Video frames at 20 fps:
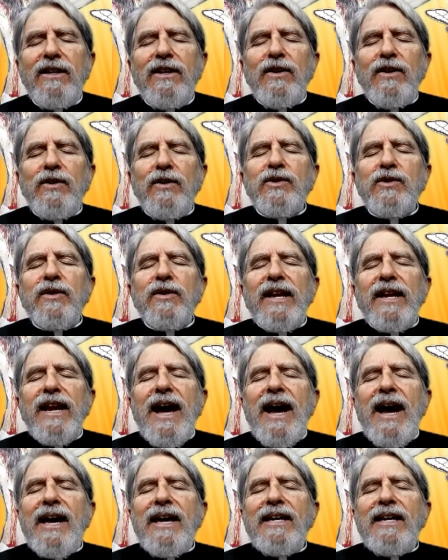so that
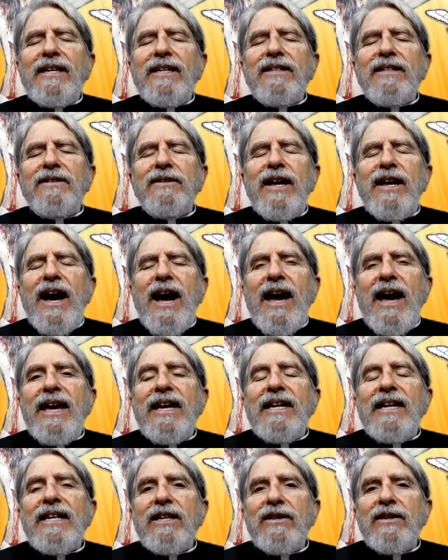I can I
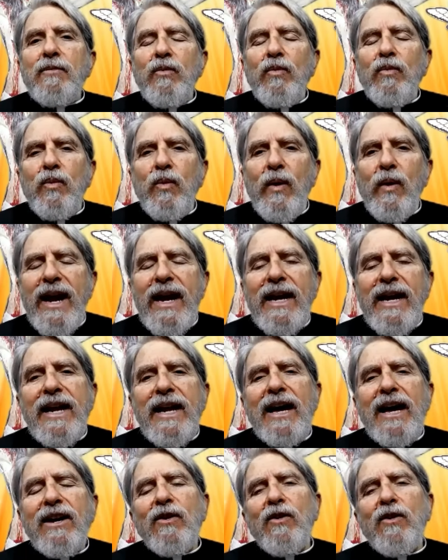can reign
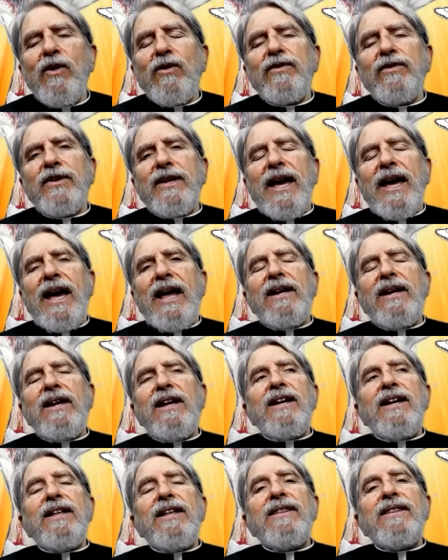on earth again.
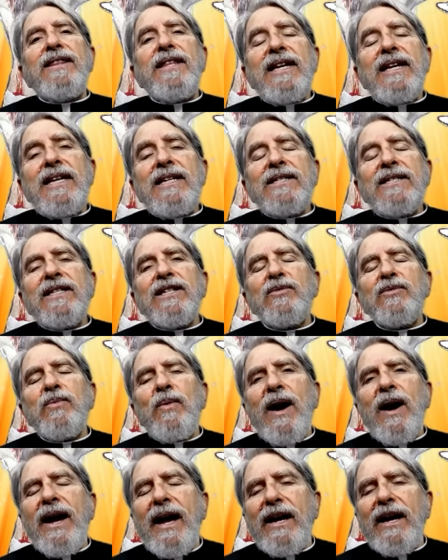This is
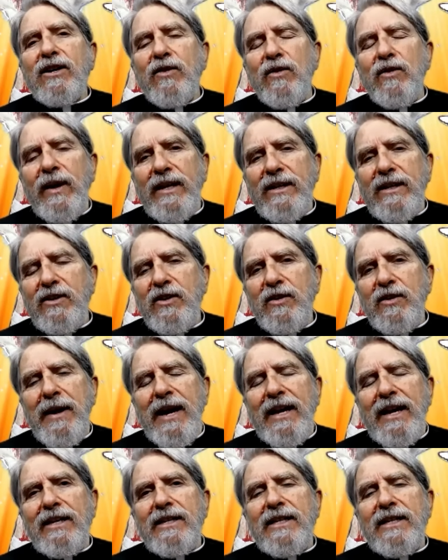why I created
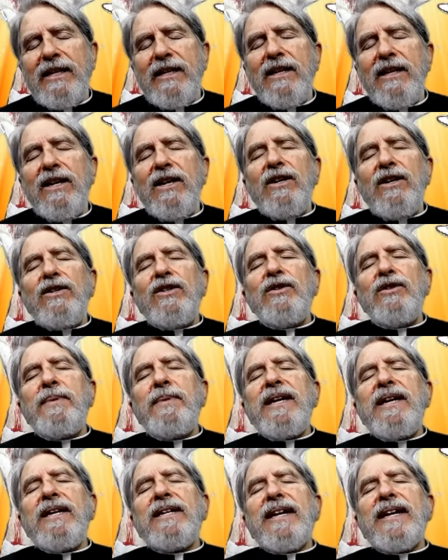humanity to be
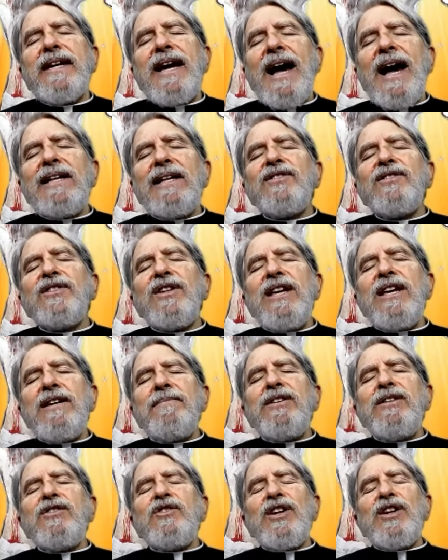in God's
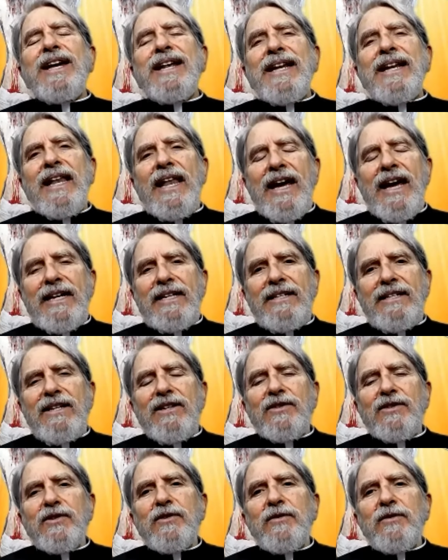image and
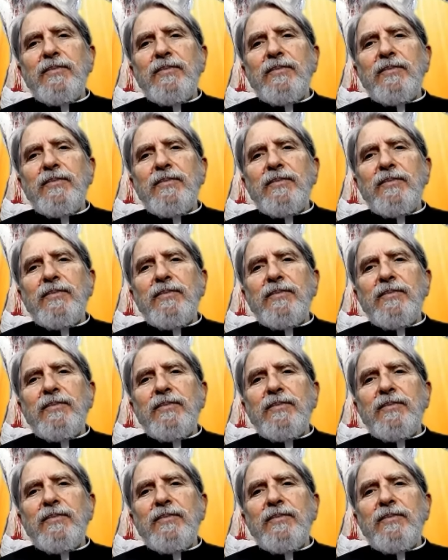likeness.